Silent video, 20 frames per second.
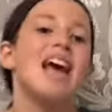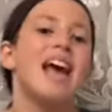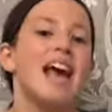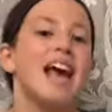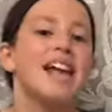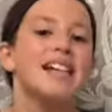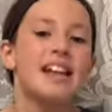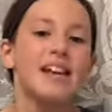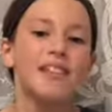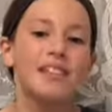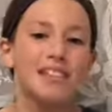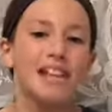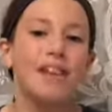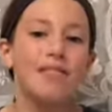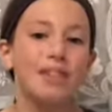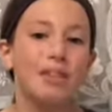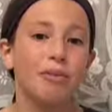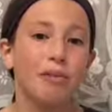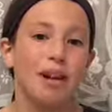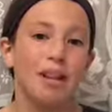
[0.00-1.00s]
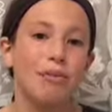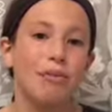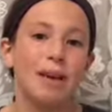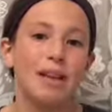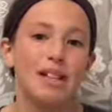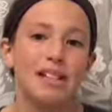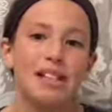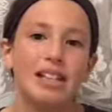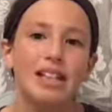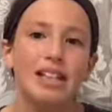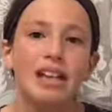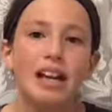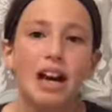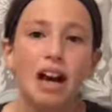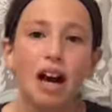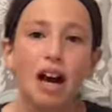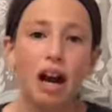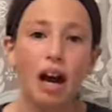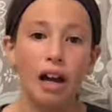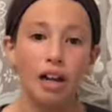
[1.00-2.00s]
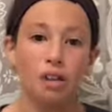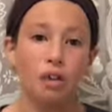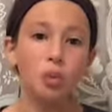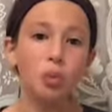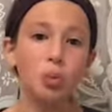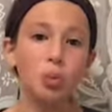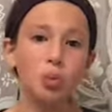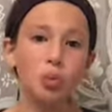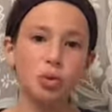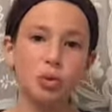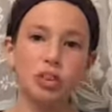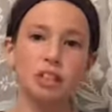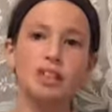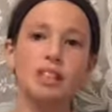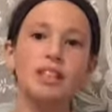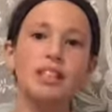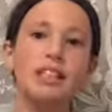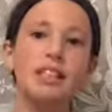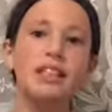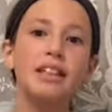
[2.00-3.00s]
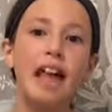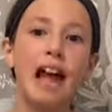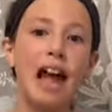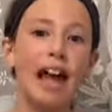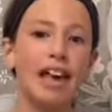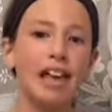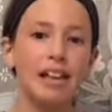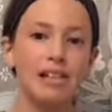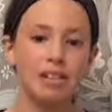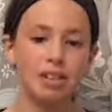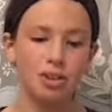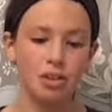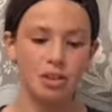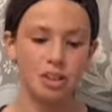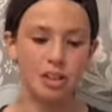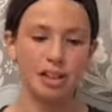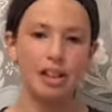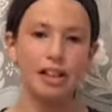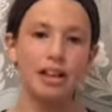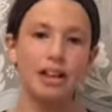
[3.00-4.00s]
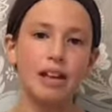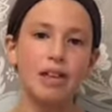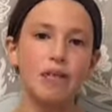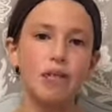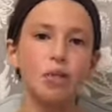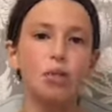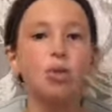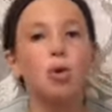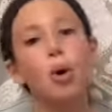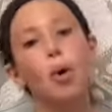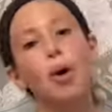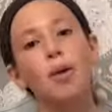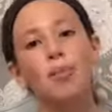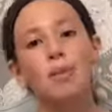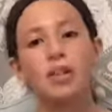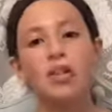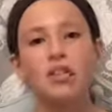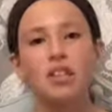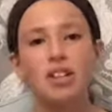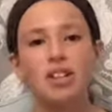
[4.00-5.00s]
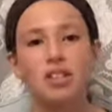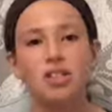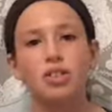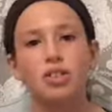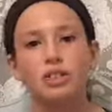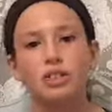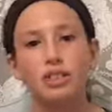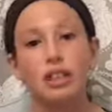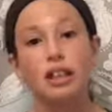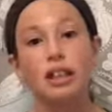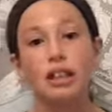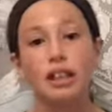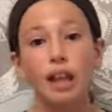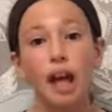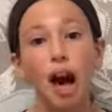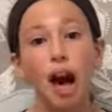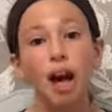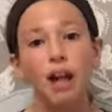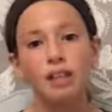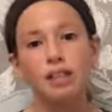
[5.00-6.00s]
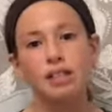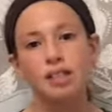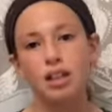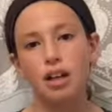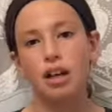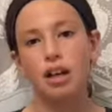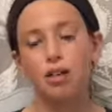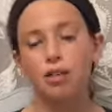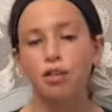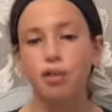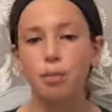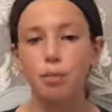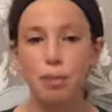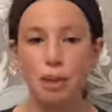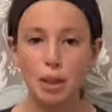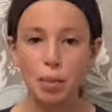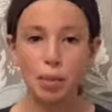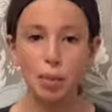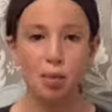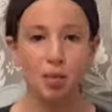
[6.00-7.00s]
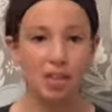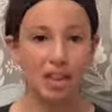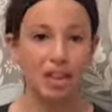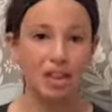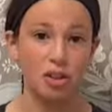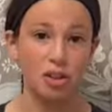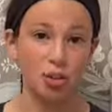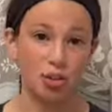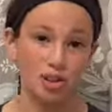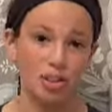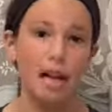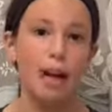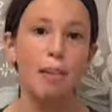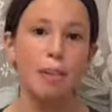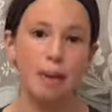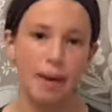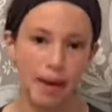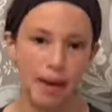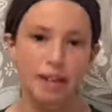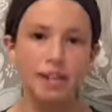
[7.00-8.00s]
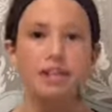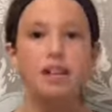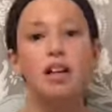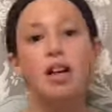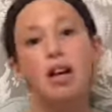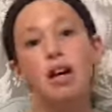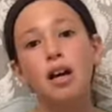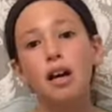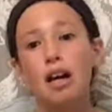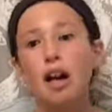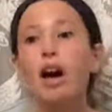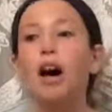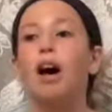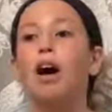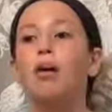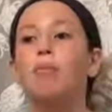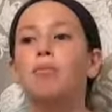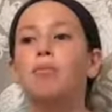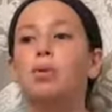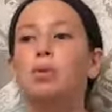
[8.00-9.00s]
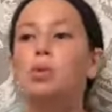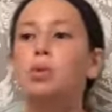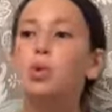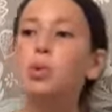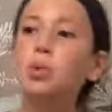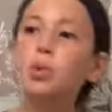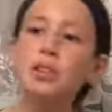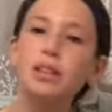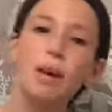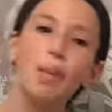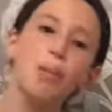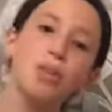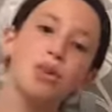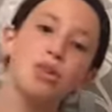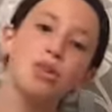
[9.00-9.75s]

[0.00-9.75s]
and I definitely recommend it. you see like if you go on Pinterest, you'll see a lot of people that use that pen. Tool number